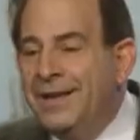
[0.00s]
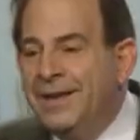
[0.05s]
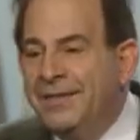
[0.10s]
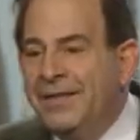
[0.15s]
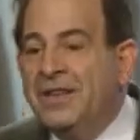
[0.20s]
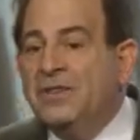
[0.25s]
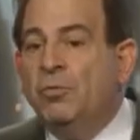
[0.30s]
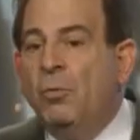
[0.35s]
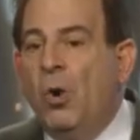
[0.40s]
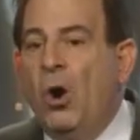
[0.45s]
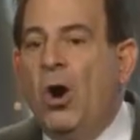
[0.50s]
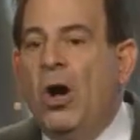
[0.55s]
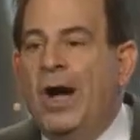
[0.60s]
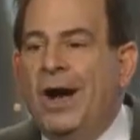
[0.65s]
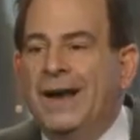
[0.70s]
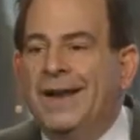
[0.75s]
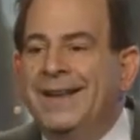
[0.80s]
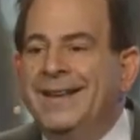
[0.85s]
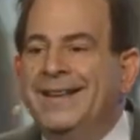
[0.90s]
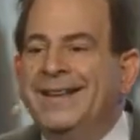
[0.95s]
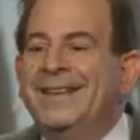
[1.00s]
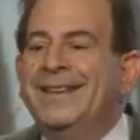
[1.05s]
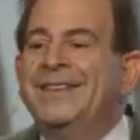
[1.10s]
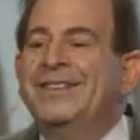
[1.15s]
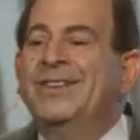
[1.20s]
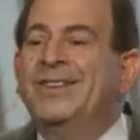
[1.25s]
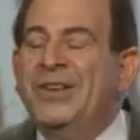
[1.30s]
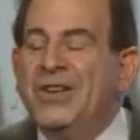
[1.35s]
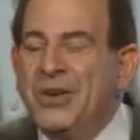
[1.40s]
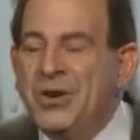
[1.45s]
That's wrong.
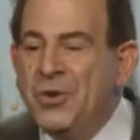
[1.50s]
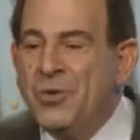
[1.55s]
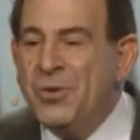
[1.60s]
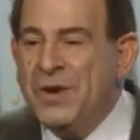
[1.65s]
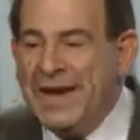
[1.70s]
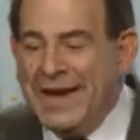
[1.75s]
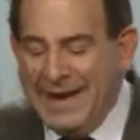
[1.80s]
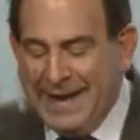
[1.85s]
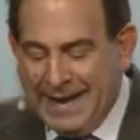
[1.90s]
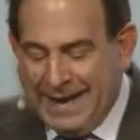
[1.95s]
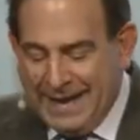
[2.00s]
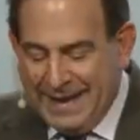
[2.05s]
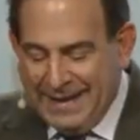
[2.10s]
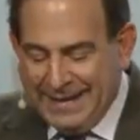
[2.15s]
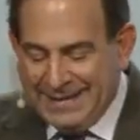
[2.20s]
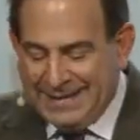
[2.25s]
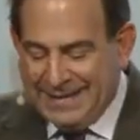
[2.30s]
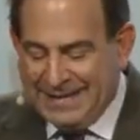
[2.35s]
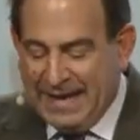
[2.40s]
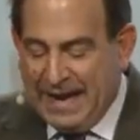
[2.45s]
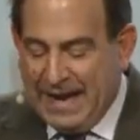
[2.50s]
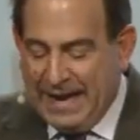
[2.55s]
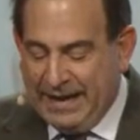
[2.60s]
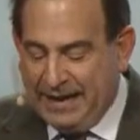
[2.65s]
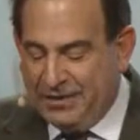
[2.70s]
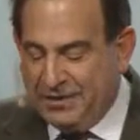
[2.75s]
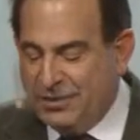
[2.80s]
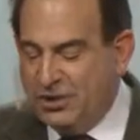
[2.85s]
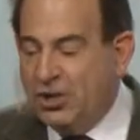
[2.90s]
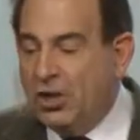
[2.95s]
So you need
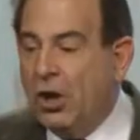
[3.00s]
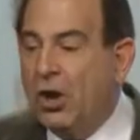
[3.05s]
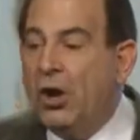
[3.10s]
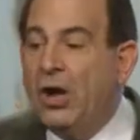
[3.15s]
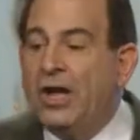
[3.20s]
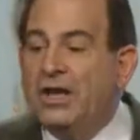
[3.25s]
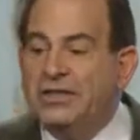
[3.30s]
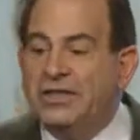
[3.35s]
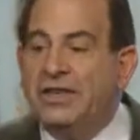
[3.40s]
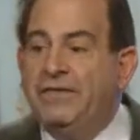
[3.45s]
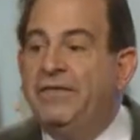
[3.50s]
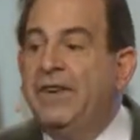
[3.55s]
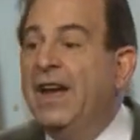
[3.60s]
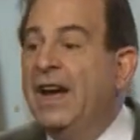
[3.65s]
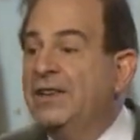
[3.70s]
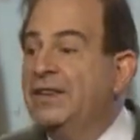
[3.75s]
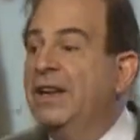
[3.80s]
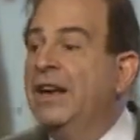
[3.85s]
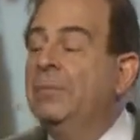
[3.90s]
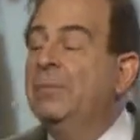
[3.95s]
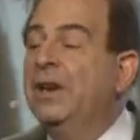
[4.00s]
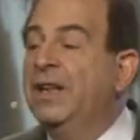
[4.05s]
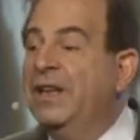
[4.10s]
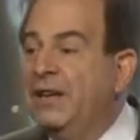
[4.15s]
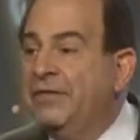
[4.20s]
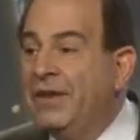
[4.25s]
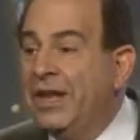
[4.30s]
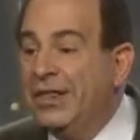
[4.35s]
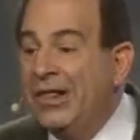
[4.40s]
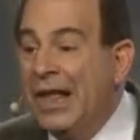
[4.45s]
science, cause, effect, and I'm going to
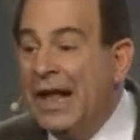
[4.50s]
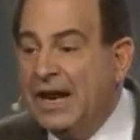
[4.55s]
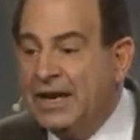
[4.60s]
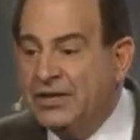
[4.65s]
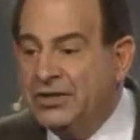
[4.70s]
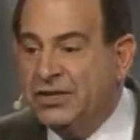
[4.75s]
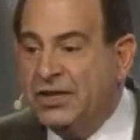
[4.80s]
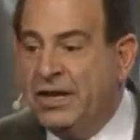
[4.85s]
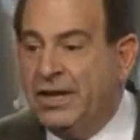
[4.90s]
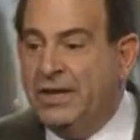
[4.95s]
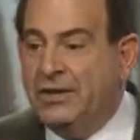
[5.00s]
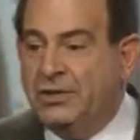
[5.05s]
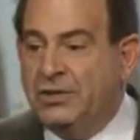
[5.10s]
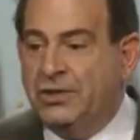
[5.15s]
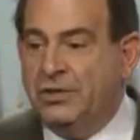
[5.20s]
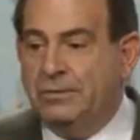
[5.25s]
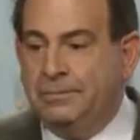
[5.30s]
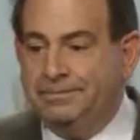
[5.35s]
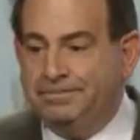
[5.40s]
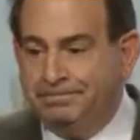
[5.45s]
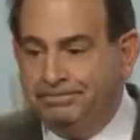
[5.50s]
give you a lot of science.